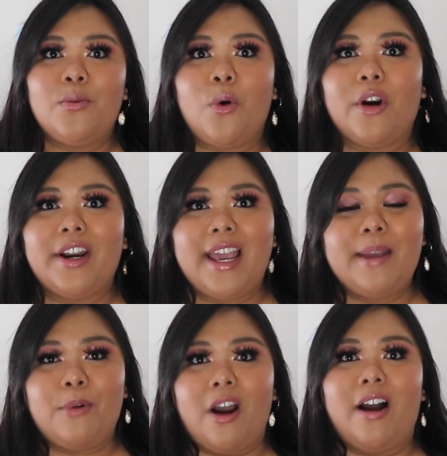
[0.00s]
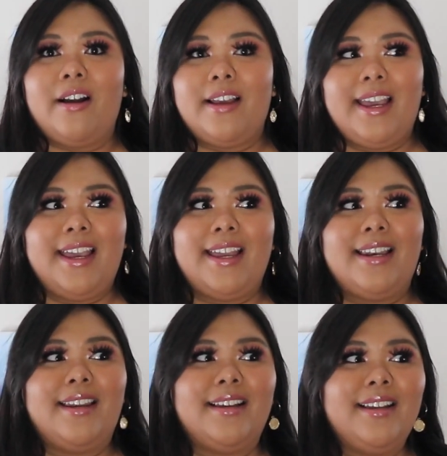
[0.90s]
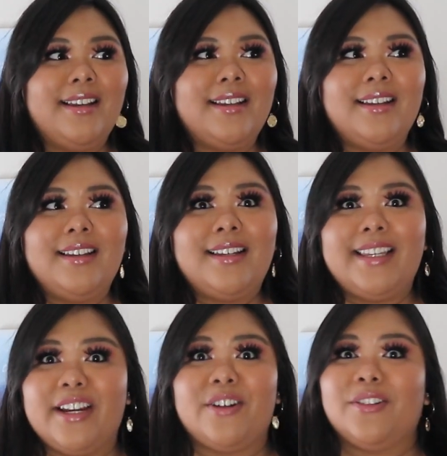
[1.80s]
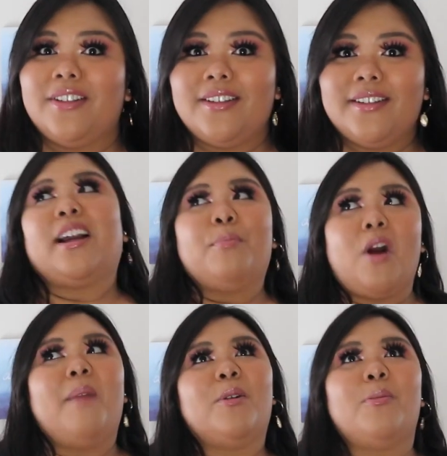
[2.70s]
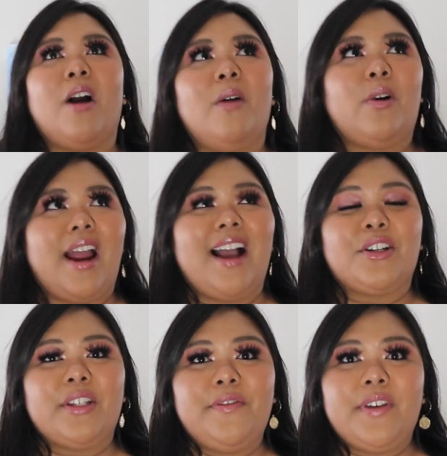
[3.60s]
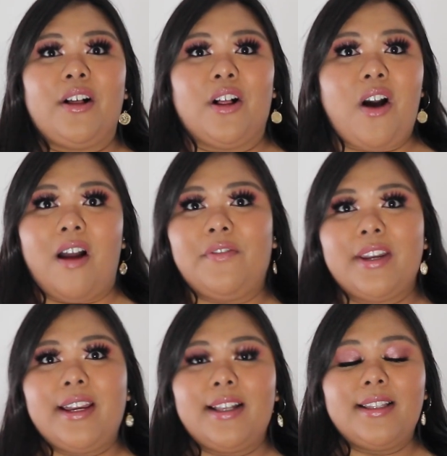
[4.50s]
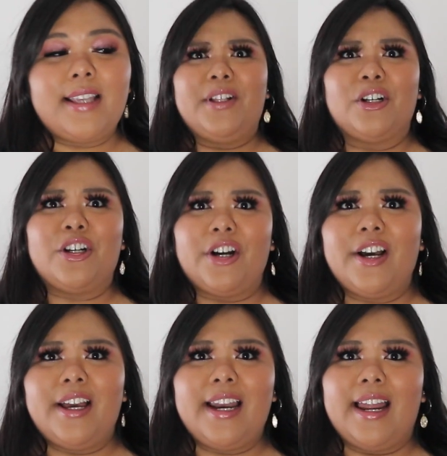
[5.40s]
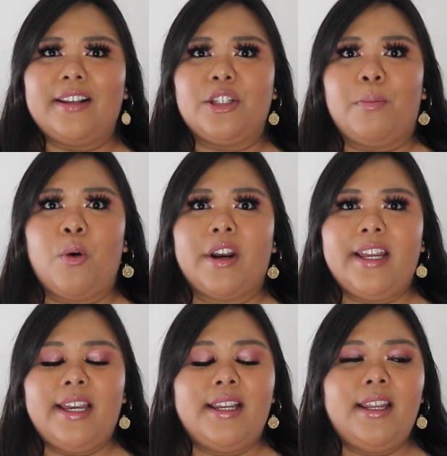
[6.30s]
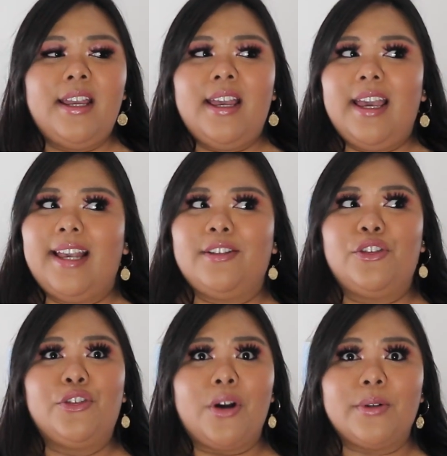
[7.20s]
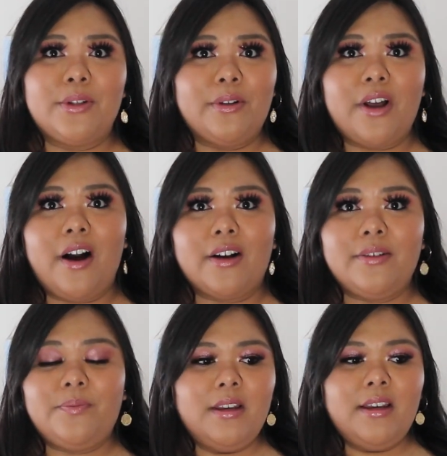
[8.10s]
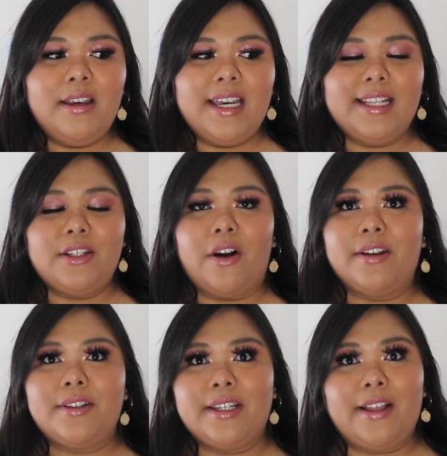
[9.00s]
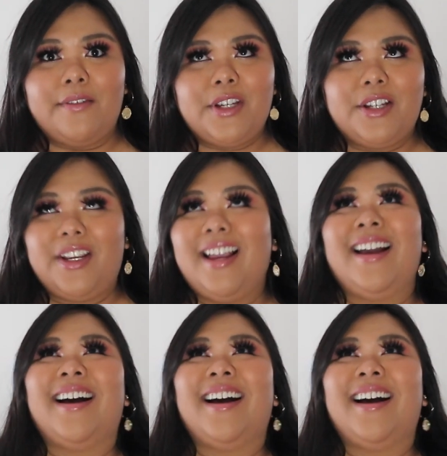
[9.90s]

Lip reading: worn a bra in years. Like a proper bra where I actually feel confident, feel good and supported in so long. It's honestly life-changing.